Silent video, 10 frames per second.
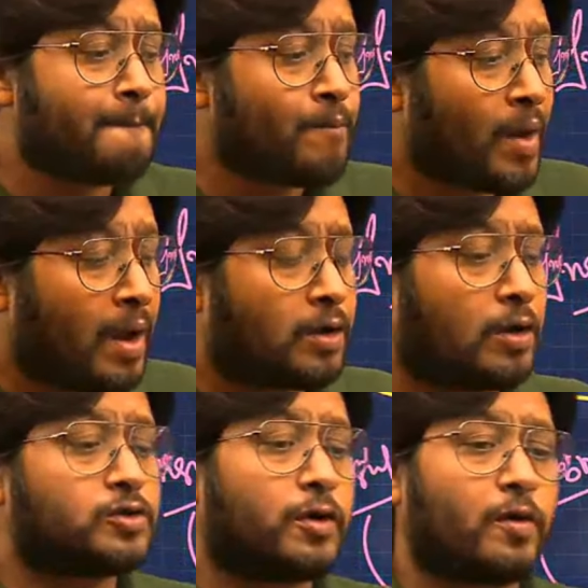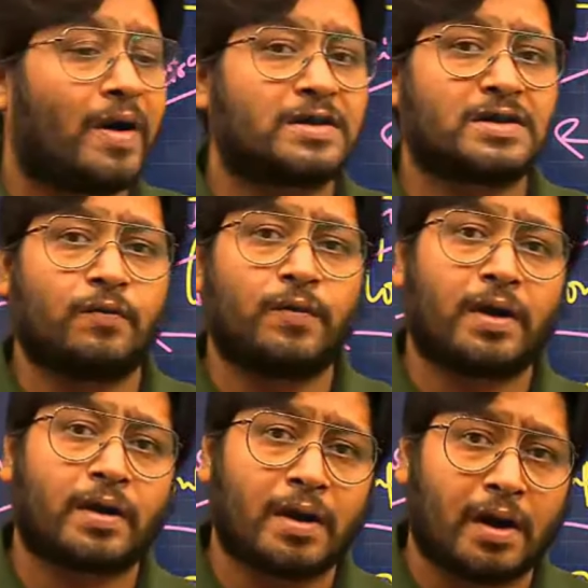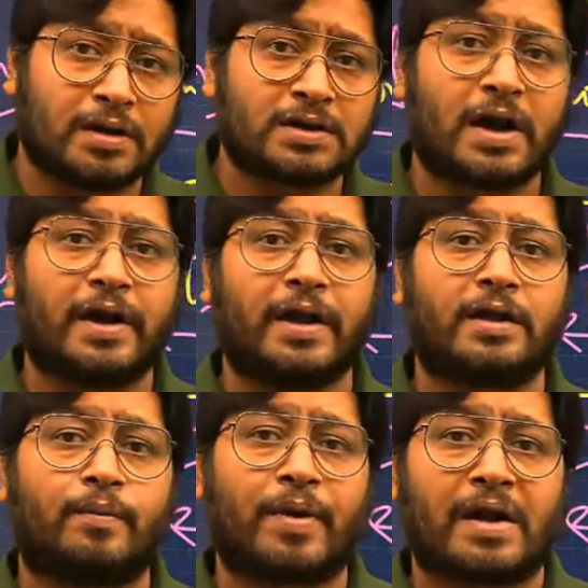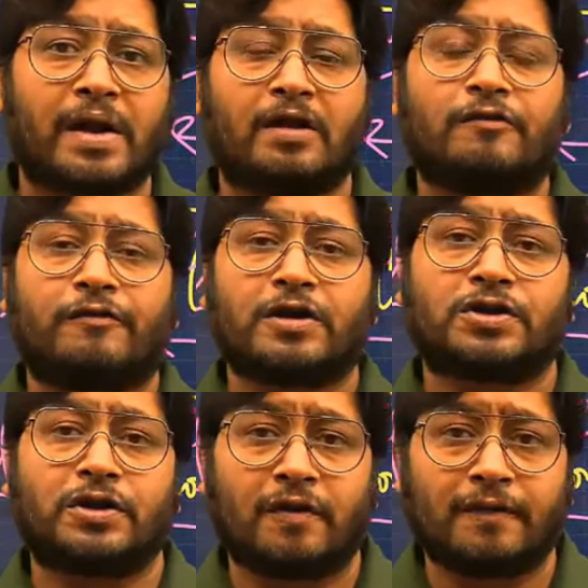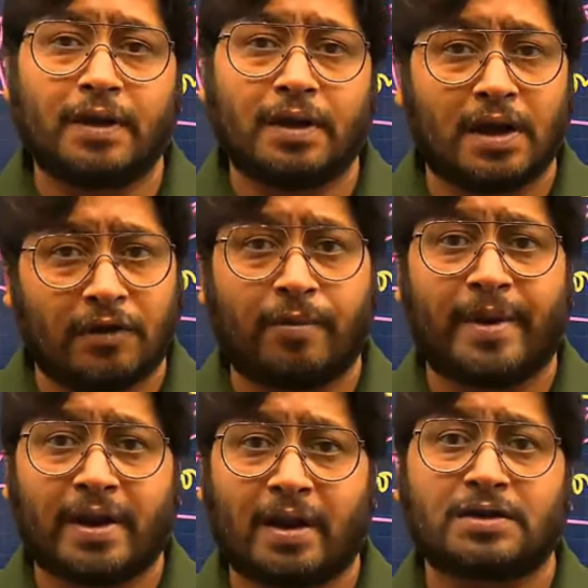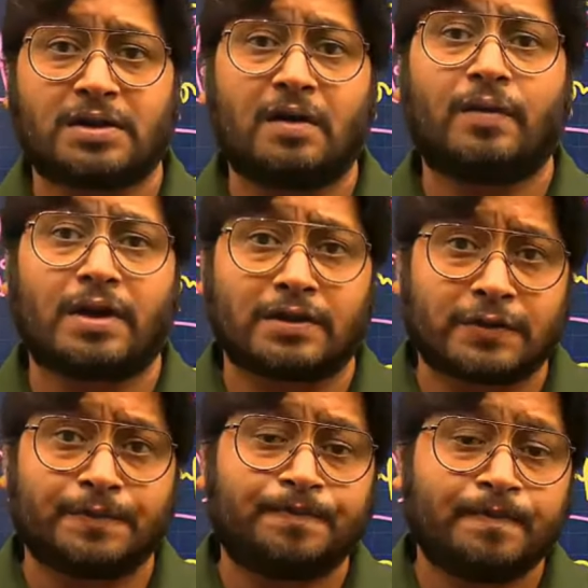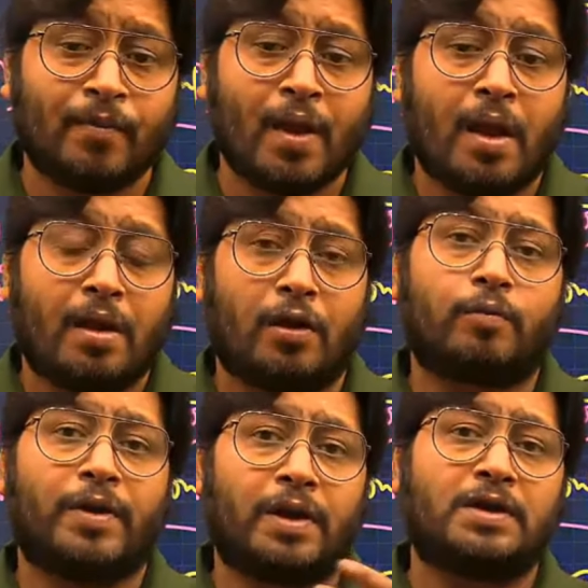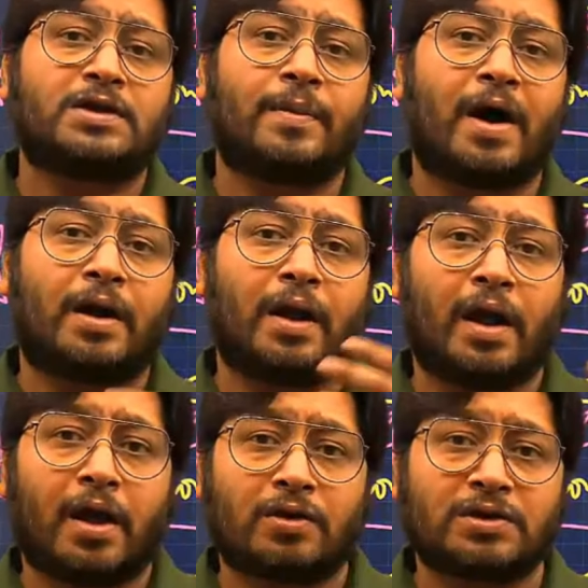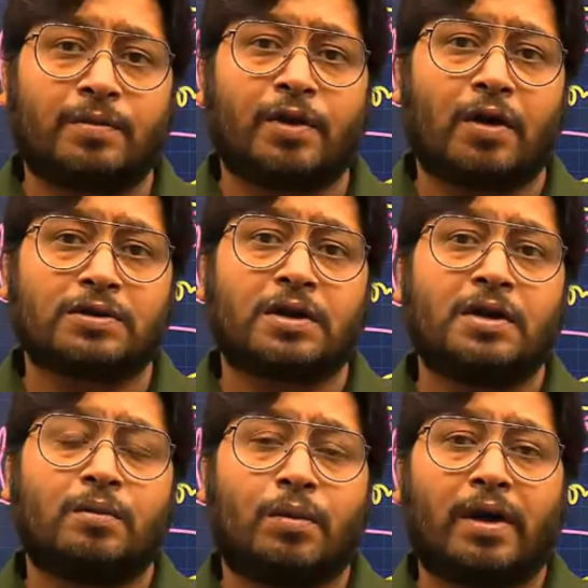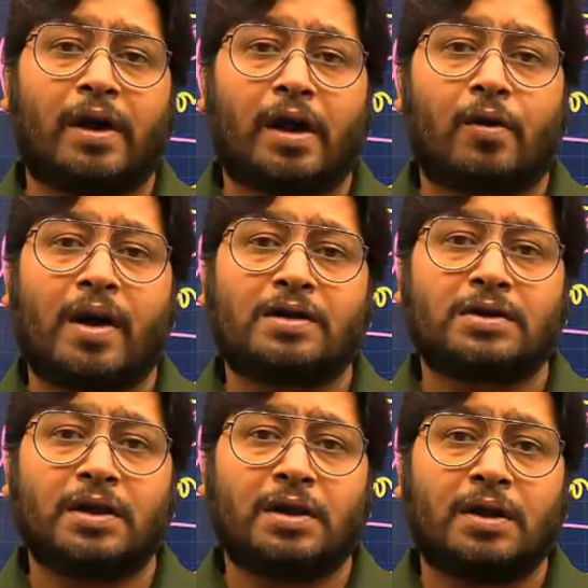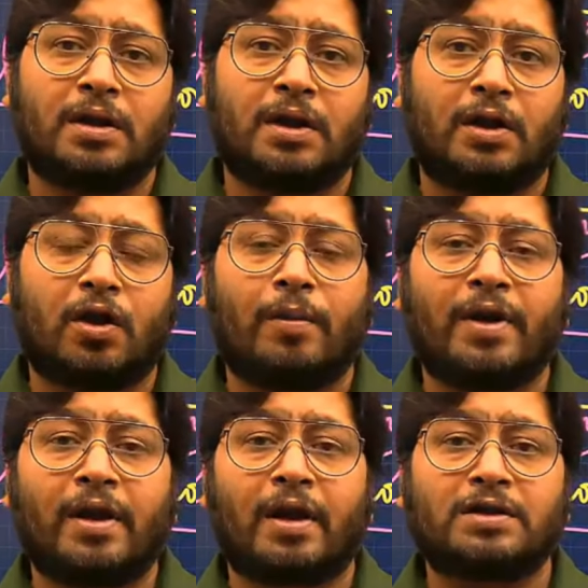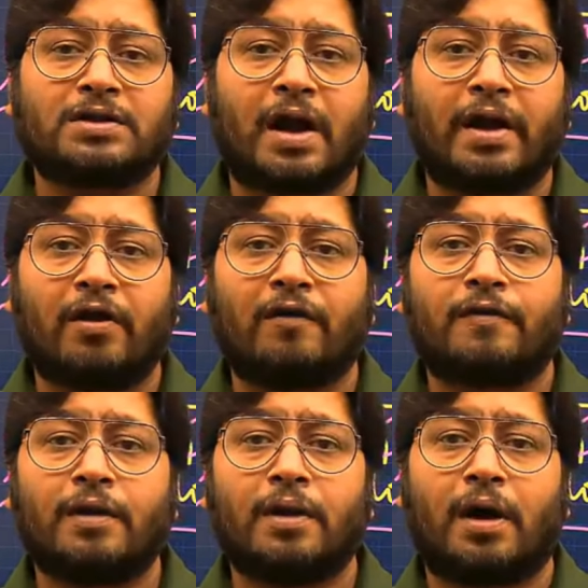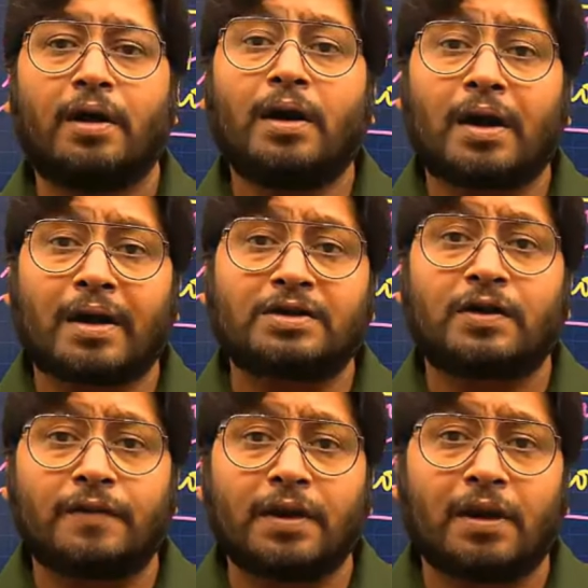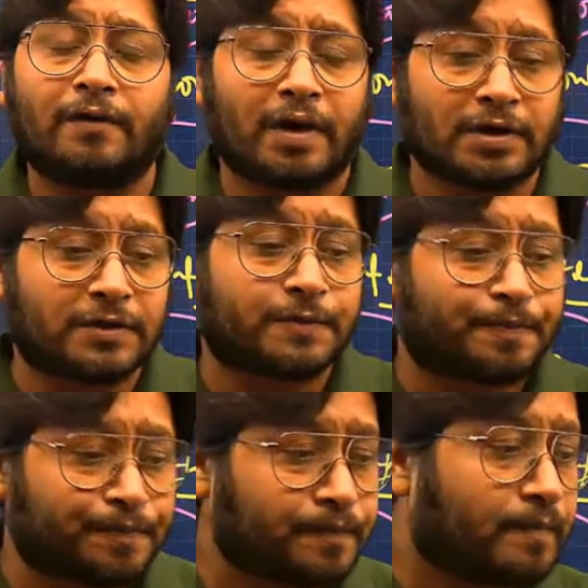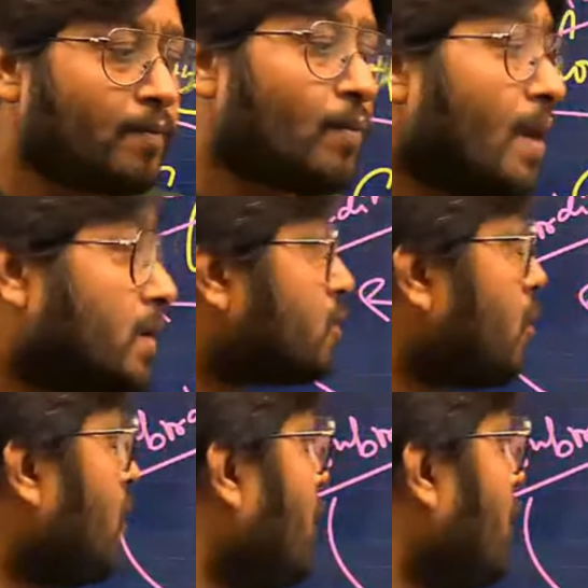It also requires somewhere understanding the practical functioning of the government, that is the governance, not merely some RTI or some laws, but it requires the dominant understanding of the undercurrents of the governance. So